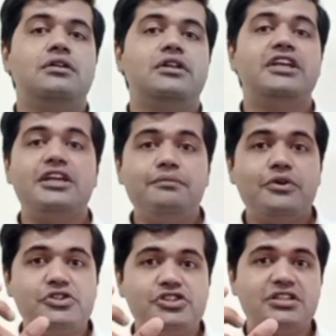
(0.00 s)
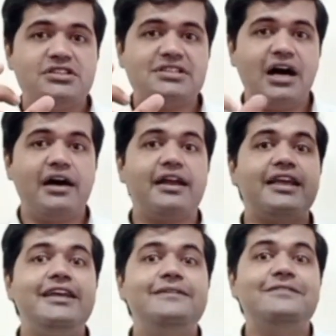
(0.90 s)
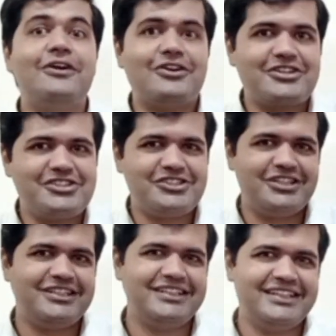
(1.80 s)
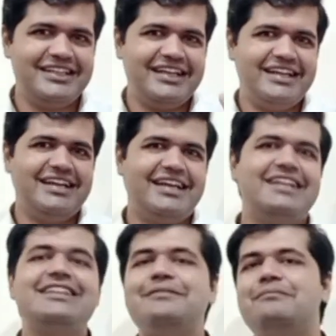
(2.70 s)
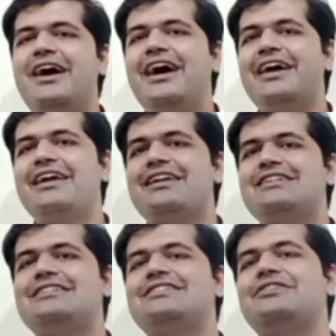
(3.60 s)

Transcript: The emotions are evoked in the minds